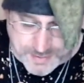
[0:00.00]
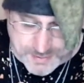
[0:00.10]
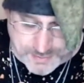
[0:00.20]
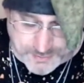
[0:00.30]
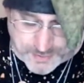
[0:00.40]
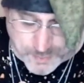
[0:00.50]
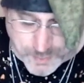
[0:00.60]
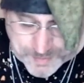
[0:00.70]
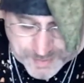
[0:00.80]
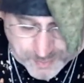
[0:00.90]
looks like a
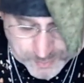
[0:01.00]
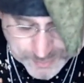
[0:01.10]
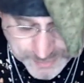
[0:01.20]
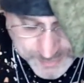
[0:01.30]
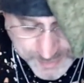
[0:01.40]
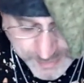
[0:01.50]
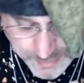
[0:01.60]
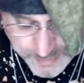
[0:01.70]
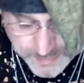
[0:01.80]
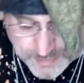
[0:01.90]
woman holding like
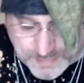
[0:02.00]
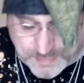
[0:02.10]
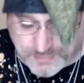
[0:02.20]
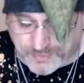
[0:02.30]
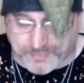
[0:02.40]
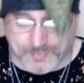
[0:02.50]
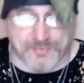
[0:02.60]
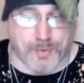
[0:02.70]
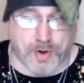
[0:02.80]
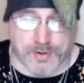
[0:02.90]
a Christmas
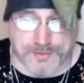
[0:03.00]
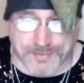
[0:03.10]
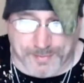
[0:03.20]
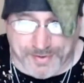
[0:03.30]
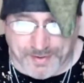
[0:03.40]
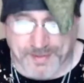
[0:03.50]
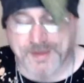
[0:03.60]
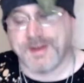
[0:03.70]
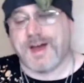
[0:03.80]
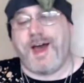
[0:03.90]
ball or something.
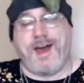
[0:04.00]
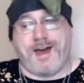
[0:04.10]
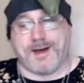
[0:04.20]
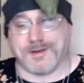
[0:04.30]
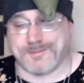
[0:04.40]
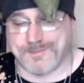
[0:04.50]
Ah!